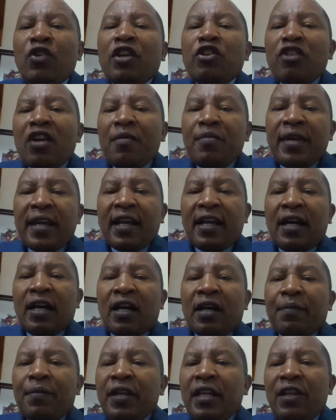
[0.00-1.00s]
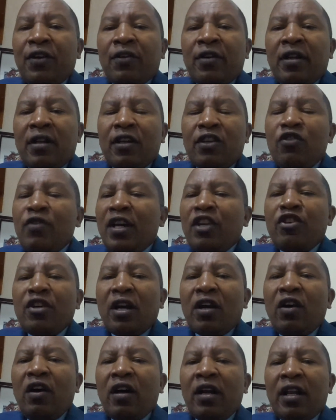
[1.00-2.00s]
you and your Maker. Period. You and
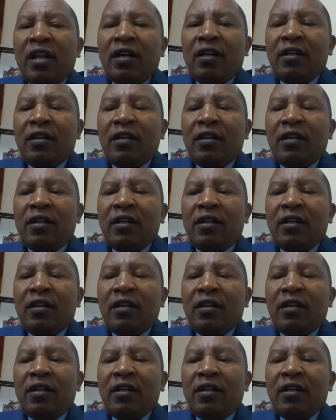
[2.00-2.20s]
your God.